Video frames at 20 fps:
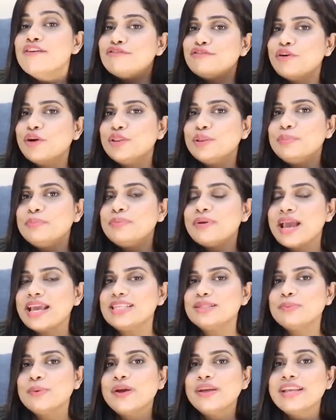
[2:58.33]
For the
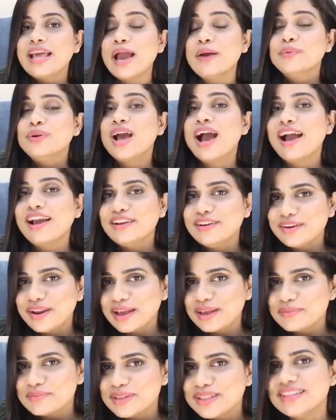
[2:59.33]
price point, I would highly
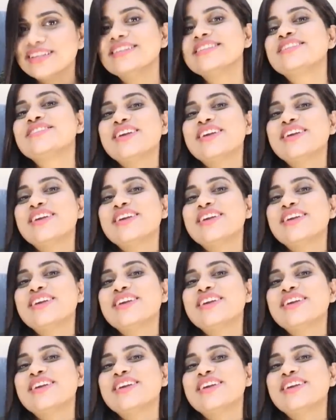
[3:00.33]
recommend this.